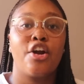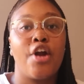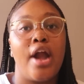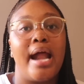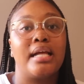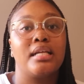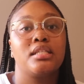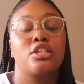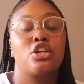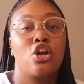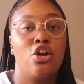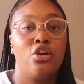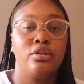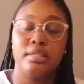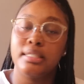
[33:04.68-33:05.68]
Cranks
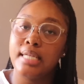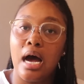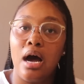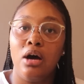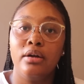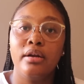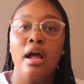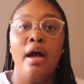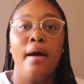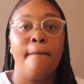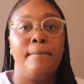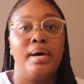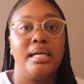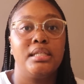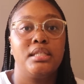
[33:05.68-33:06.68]
closed down,
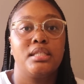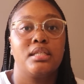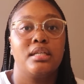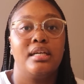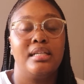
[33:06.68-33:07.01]
but